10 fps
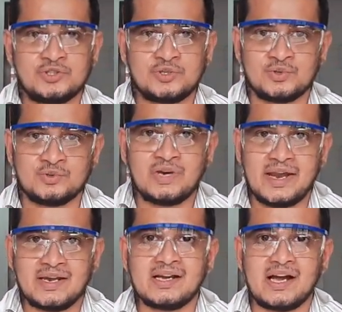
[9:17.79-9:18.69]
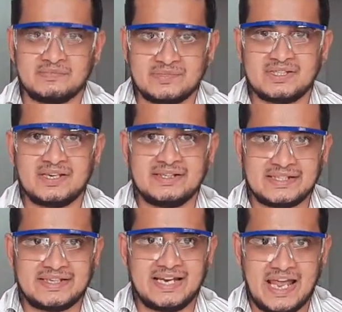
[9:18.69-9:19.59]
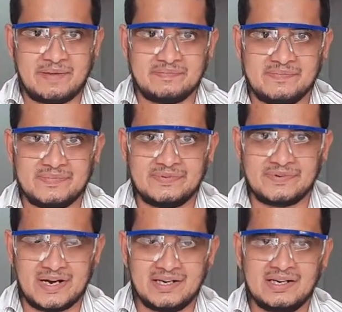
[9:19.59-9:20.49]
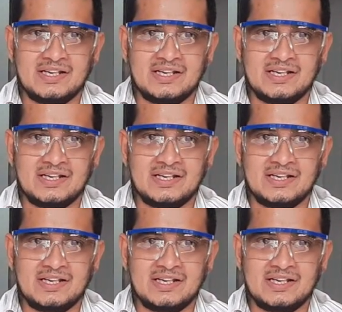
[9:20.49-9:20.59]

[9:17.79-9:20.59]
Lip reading: chew any gums inside the lab, right?